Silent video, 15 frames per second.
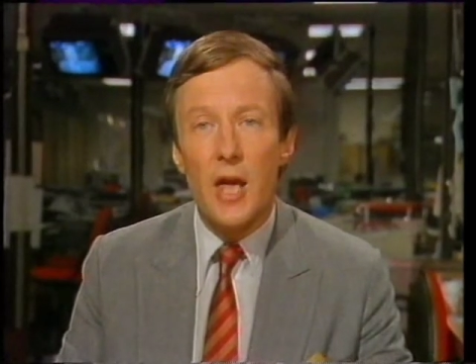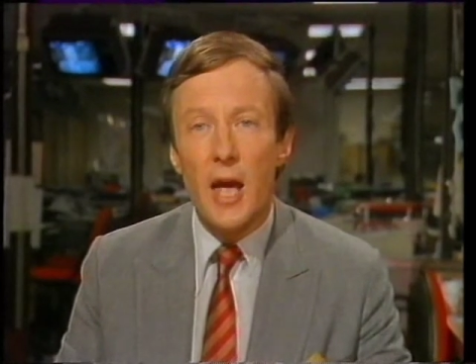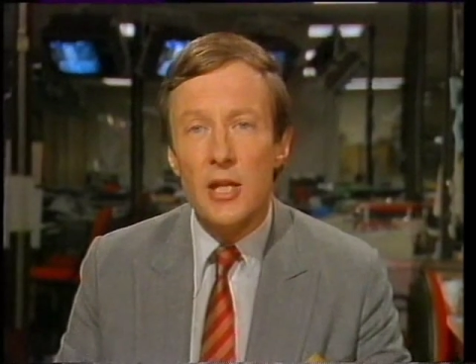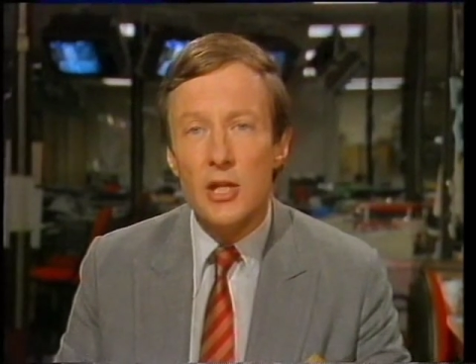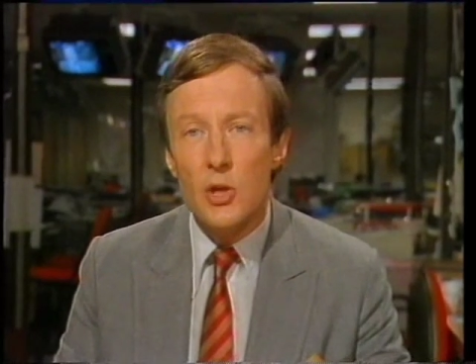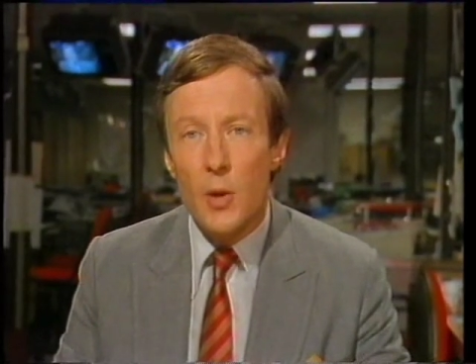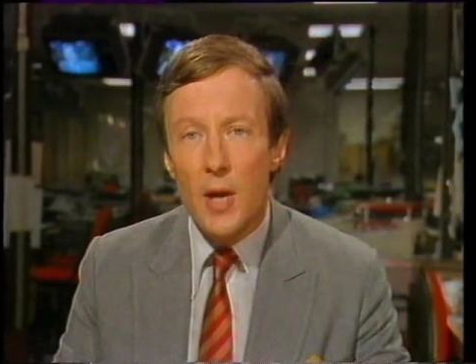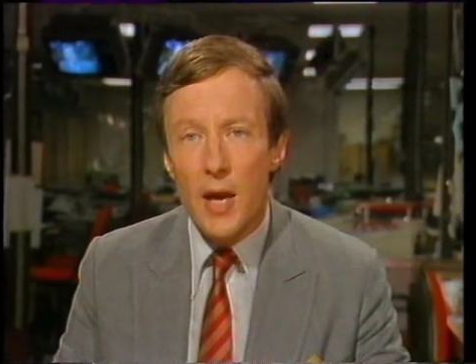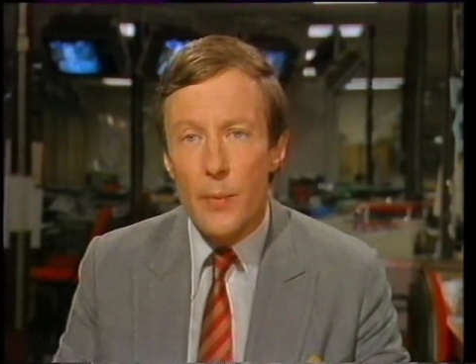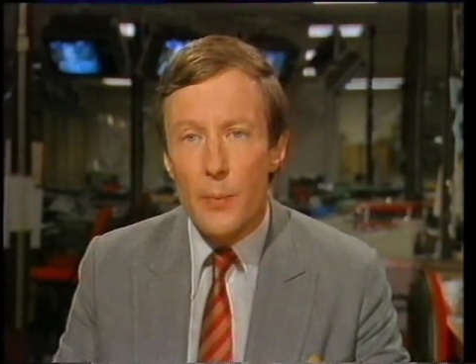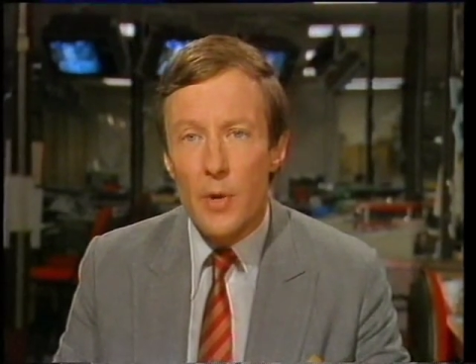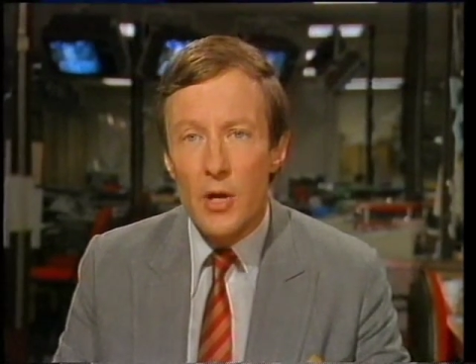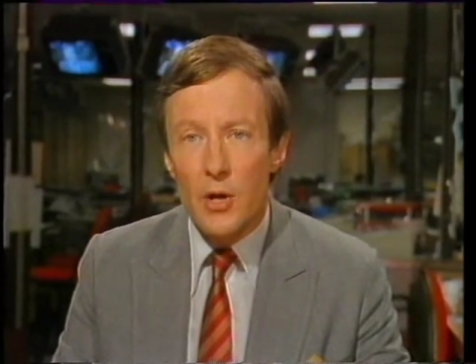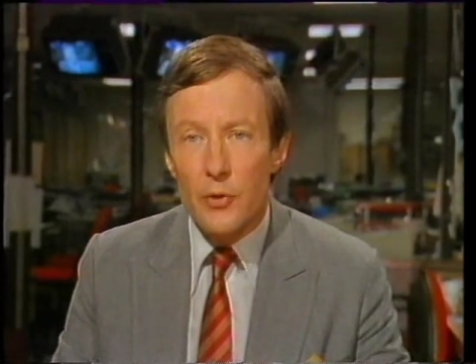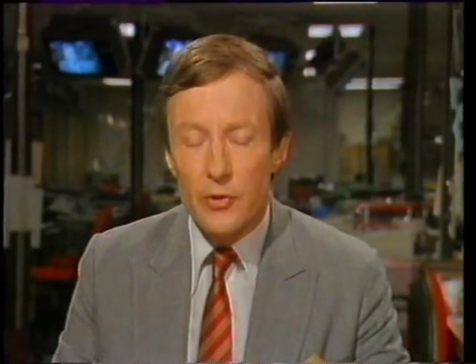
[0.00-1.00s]

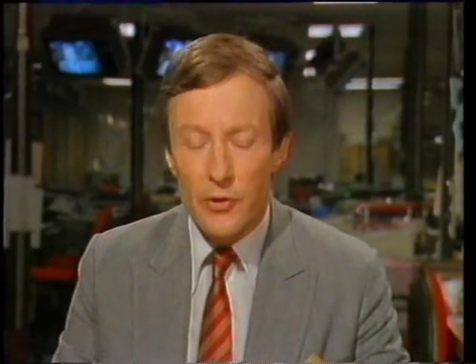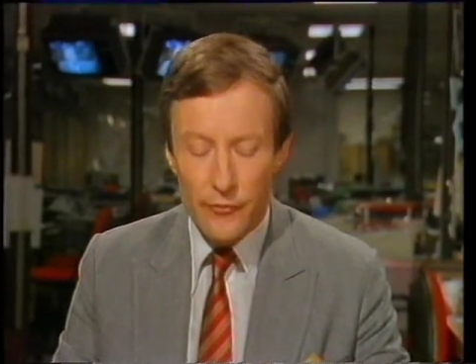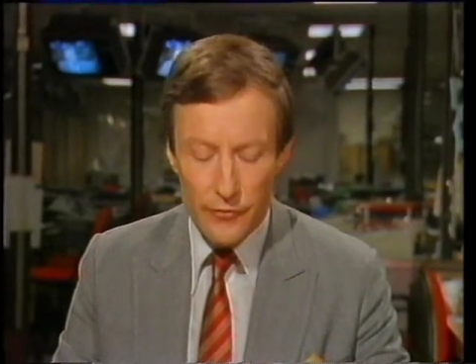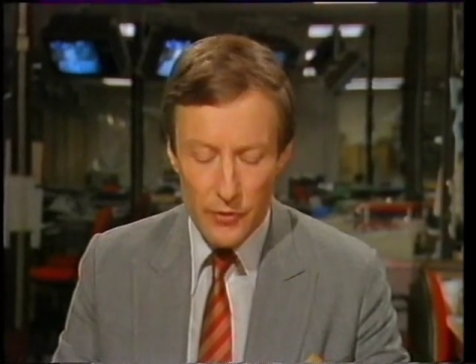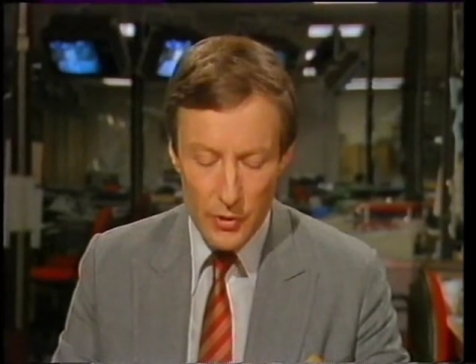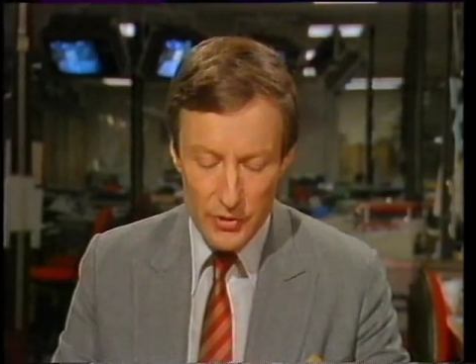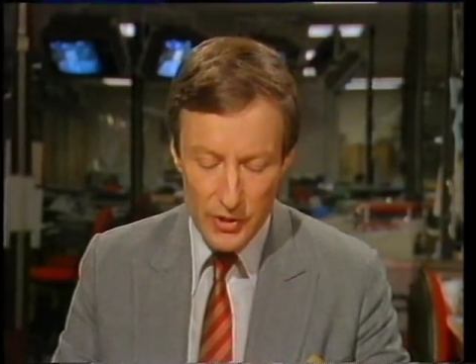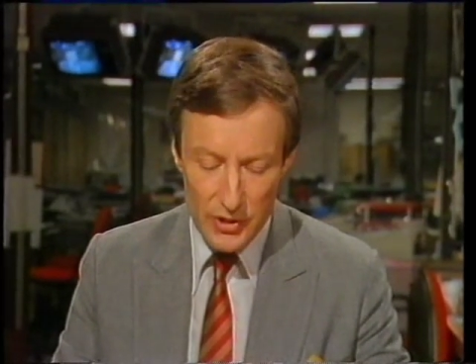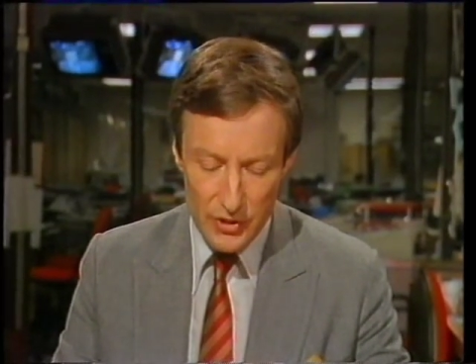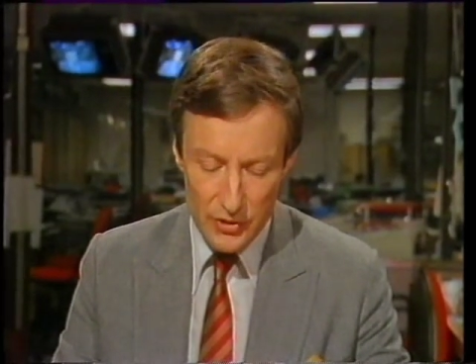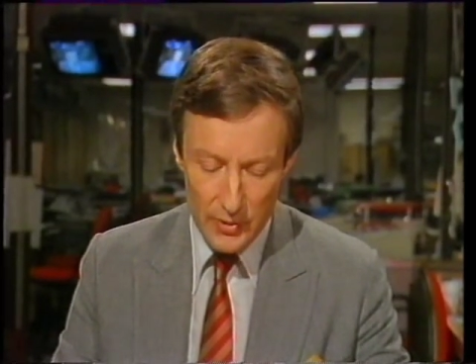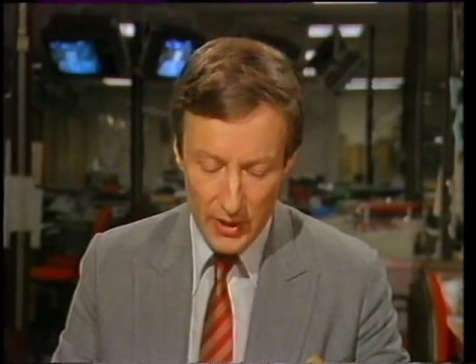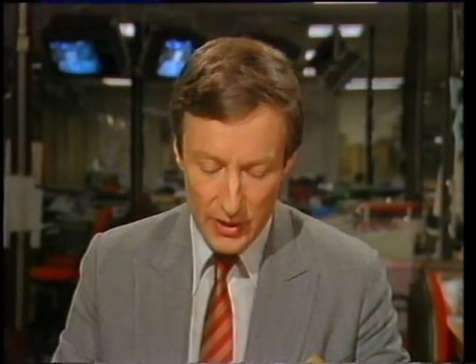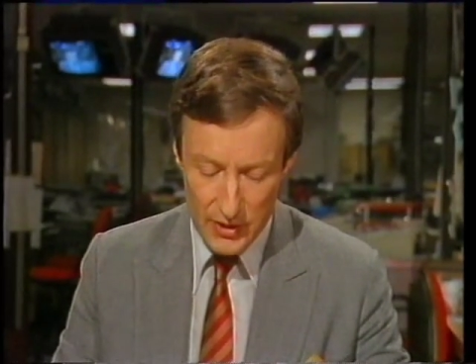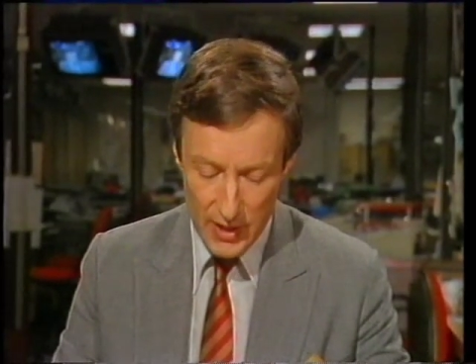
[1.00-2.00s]
NUM refuses
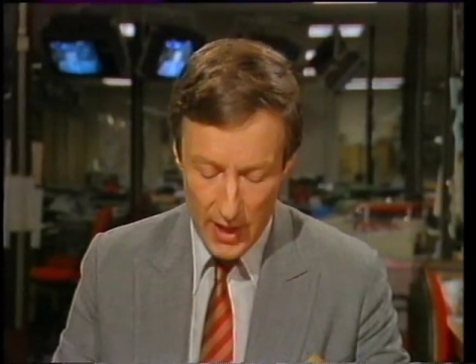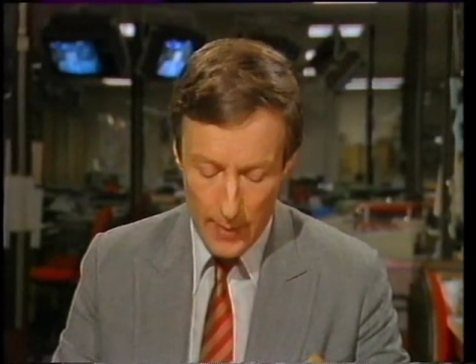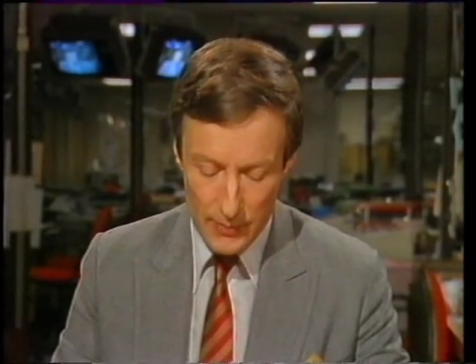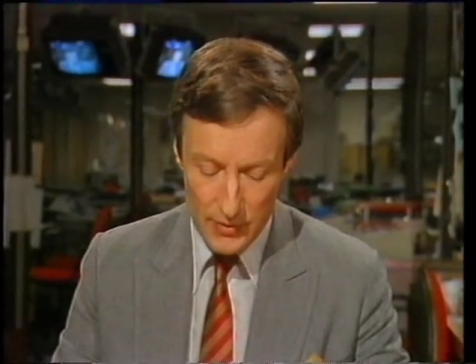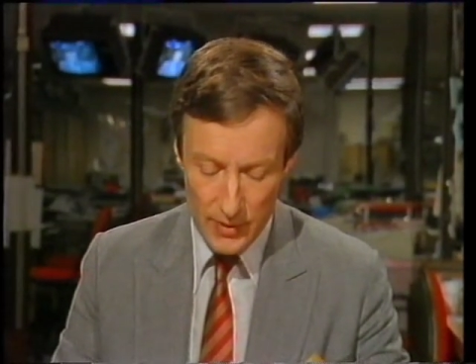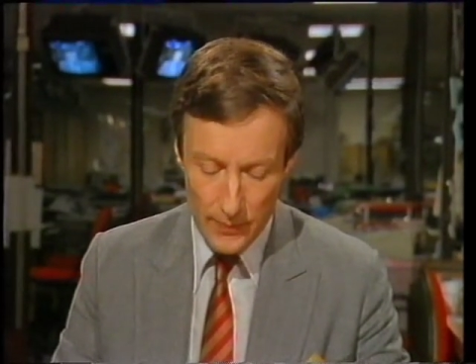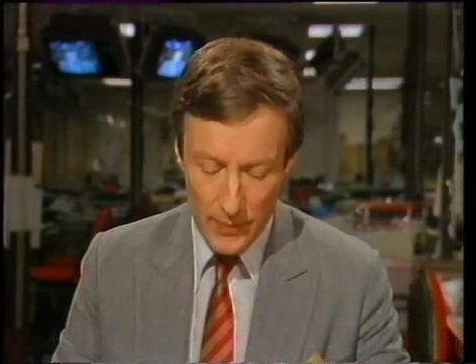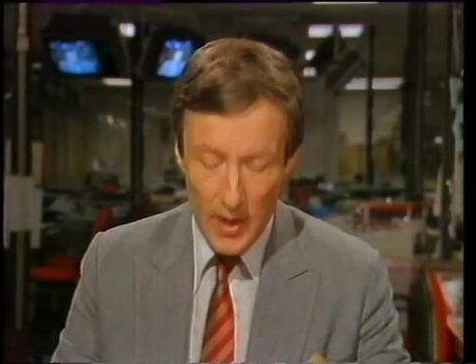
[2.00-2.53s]
to accept.